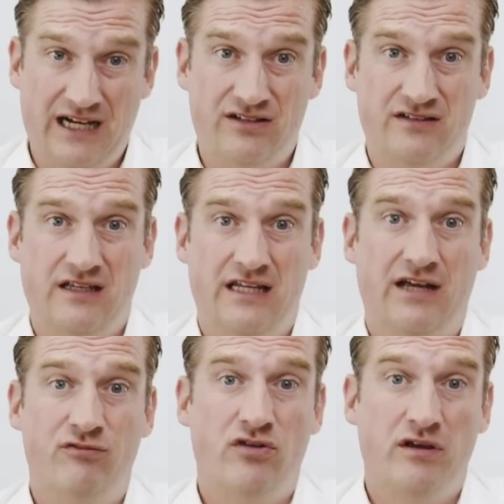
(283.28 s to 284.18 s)
us and
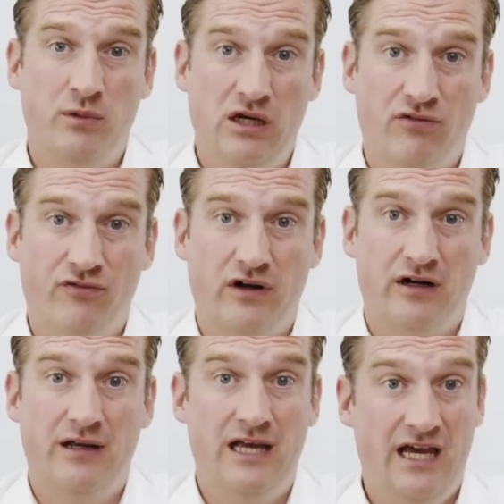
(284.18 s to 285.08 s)
everything we
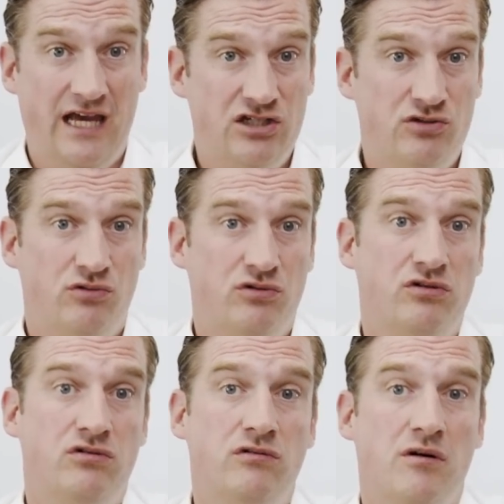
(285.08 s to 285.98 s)
offer, head to
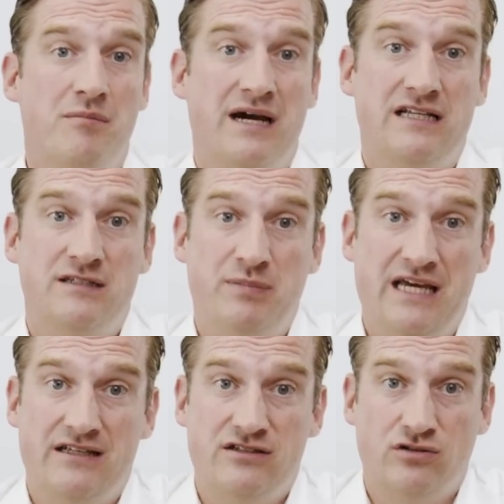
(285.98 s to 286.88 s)

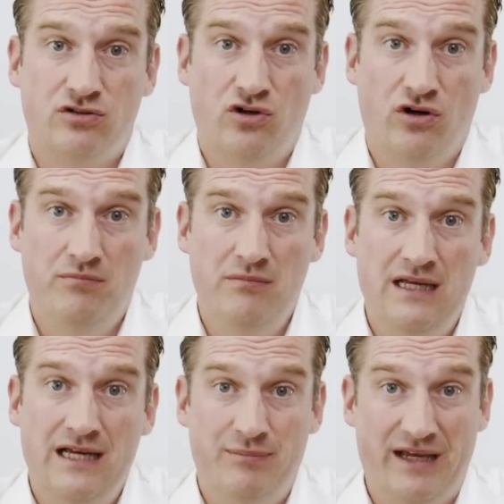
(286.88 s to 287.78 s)
odoo-bs.com
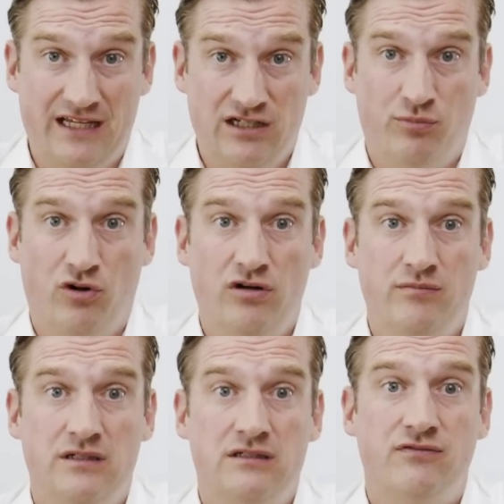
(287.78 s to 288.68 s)
make an
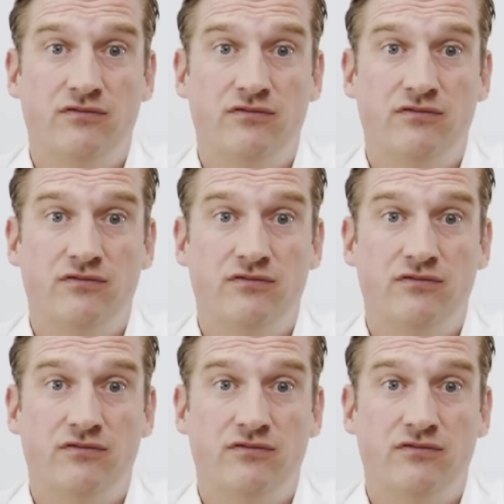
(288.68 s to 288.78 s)
appointment